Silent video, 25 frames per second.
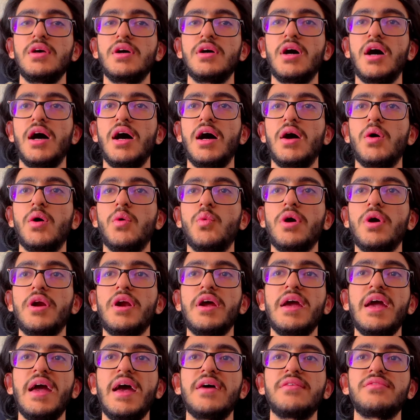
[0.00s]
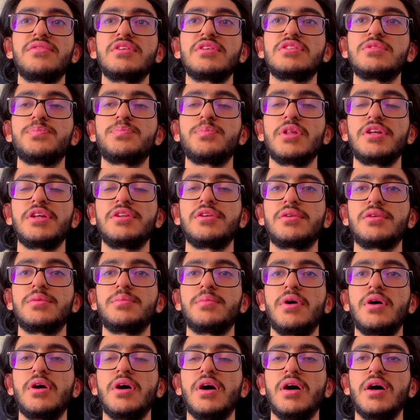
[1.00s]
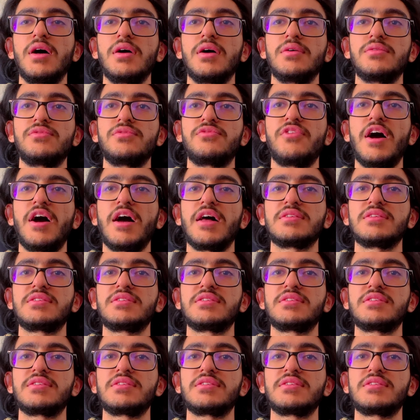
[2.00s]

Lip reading: Where I have this Blender file